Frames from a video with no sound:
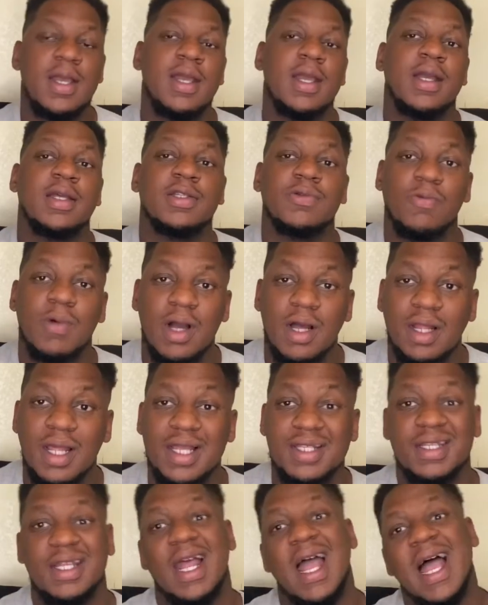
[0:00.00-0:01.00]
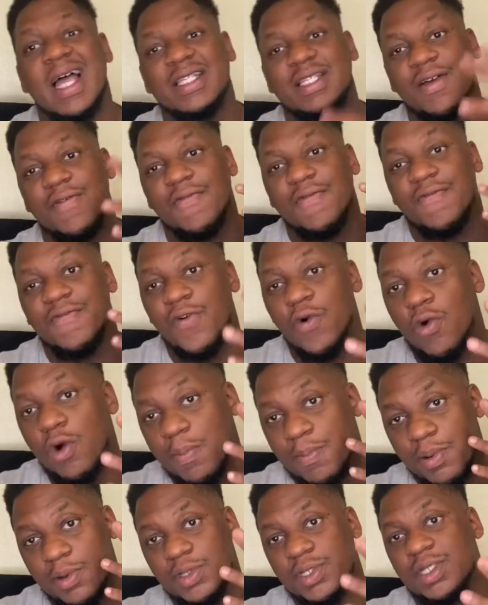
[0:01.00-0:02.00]
as well as it has a
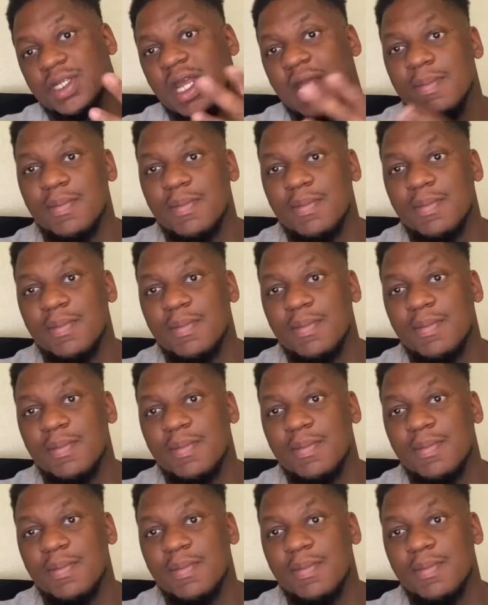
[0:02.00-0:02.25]
4%